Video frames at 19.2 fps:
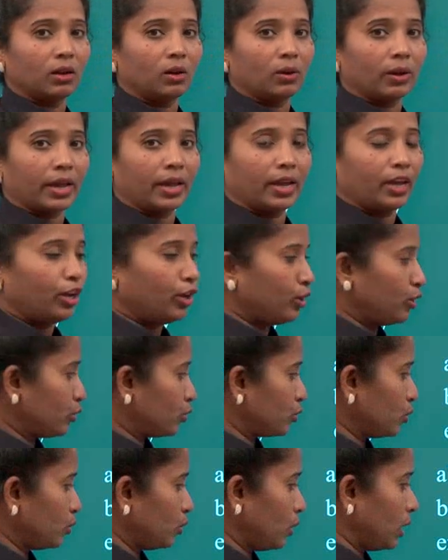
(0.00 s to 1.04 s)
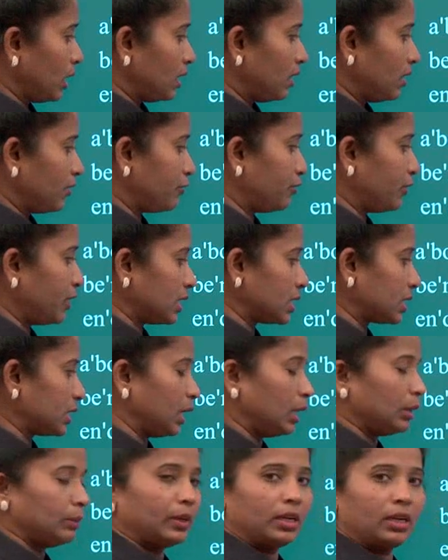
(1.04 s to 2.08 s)
Okay, so the first
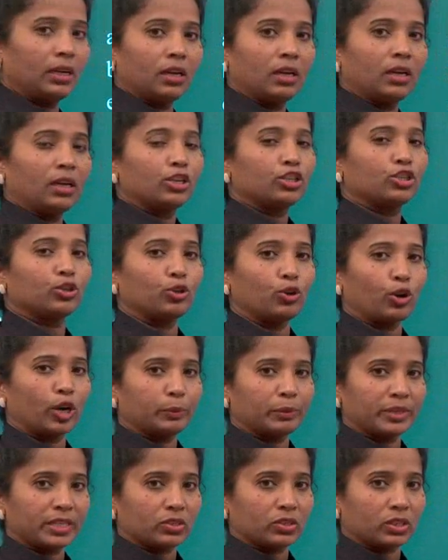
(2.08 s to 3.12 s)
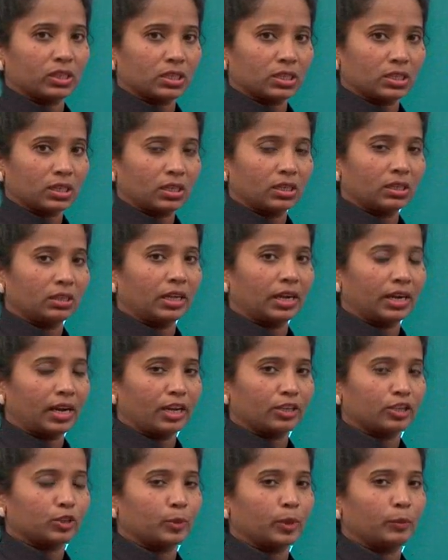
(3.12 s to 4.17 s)
syllable should not be stressed. That
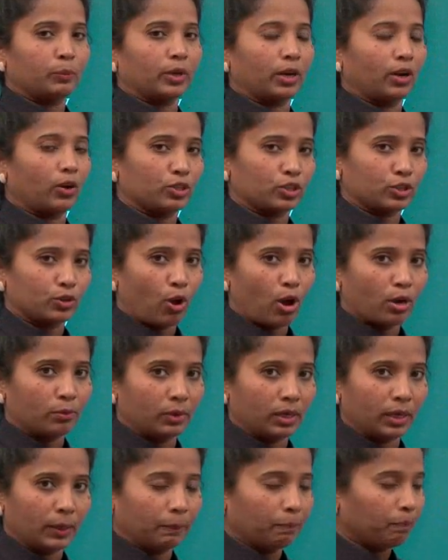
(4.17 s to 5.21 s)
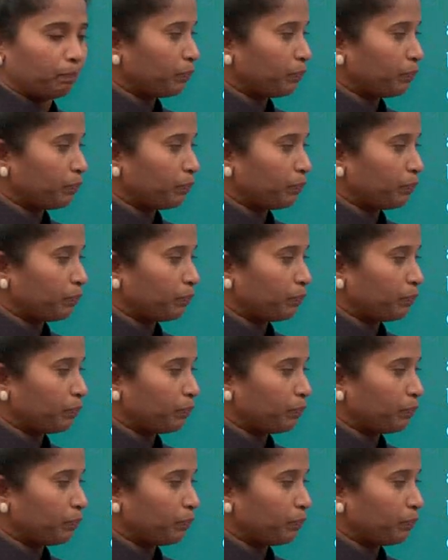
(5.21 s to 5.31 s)
has to be pronounced normally.